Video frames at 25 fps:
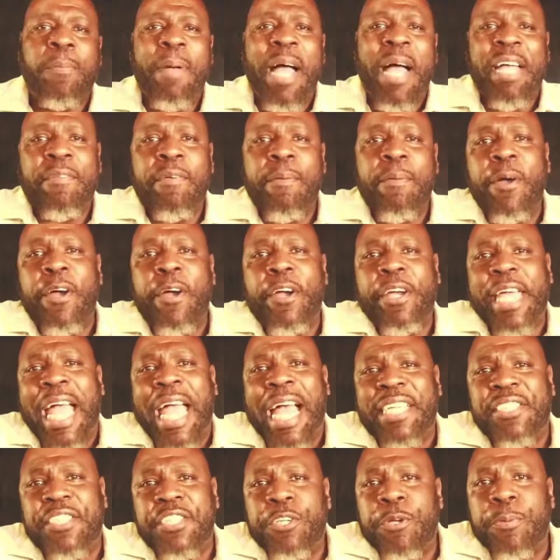So Bank of
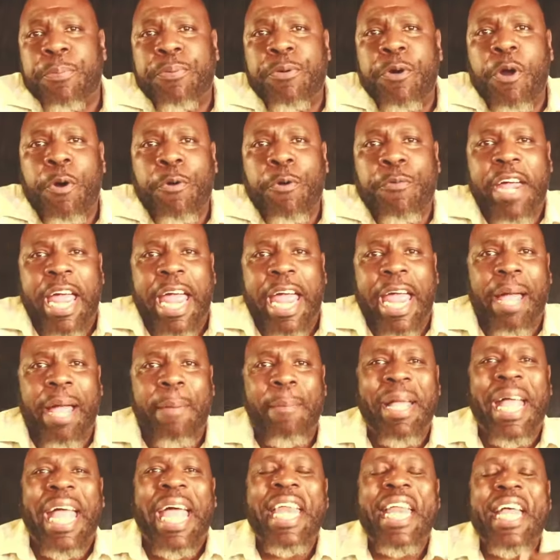America has a new
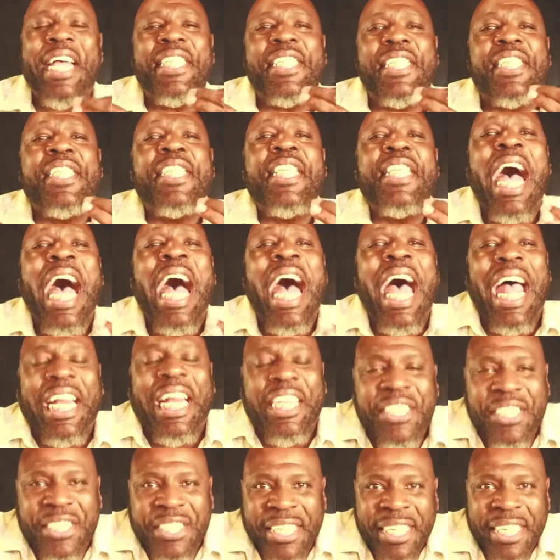program. It is not